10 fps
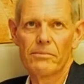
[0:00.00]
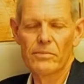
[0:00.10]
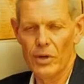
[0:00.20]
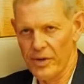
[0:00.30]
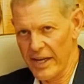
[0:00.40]

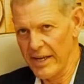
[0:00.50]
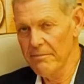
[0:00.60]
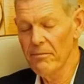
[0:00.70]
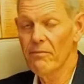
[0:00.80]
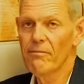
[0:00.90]
Okay,
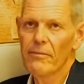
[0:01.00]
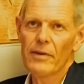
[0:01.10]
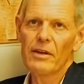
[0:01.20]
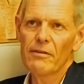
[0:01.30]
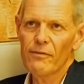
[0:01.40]

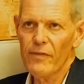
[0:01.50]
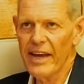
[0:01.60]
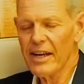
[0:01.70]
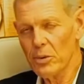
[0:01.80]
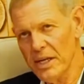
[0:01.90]

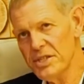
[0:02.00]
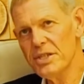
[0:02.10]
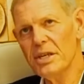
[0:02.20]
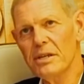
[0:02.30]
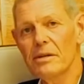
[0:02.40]
fair
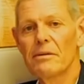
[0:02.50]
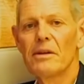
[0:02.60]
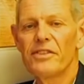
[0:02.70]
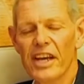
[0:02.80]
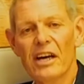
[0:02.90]
question.
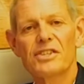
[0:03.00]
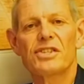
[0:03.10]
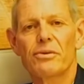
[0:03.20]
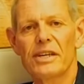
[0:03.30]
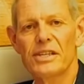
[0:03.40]
The
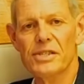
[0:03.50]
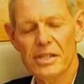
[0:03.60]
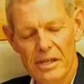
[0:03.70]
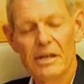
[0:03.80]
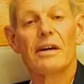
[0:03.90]
answer
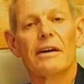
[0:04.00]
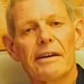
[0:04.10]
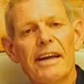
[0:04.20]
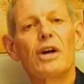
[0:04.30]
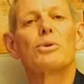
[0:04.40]
is
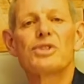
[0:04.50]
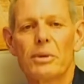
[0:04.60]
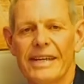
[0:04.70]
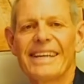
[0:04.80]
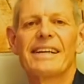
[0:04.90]
go to
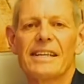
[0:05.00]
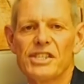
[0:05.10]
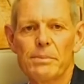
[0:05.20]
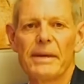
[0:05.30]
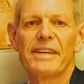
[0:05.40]
an
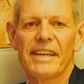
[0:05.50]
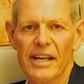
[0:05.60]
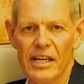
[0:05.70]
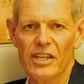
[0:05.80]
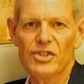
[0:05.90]
English-speaking
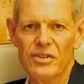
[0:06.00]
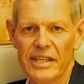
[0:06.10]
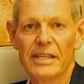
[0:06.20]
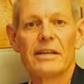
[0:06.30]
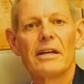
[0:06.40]

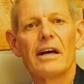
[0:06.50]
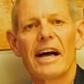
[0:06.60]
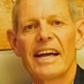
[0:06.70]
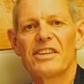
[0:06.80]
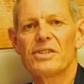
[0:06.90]
country
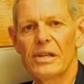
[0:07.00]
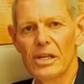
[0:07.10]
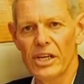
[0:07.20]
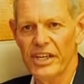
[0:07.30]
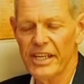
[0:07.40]
and
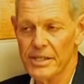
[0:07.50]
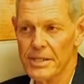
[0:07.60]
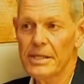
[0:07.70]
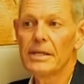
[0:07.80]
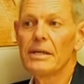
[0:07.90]
learn
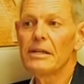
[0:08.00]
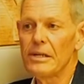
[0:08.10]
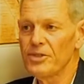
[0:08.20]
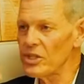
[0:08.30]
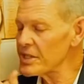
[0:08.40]
it.
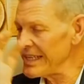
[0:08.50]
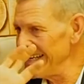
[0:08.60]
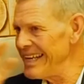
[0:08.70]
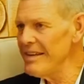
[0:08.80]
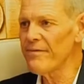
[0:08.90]
Just
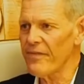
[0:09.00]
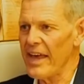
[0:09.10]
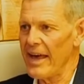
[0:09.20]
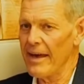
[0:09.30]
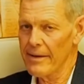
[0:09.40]
live
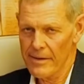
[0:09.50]
there.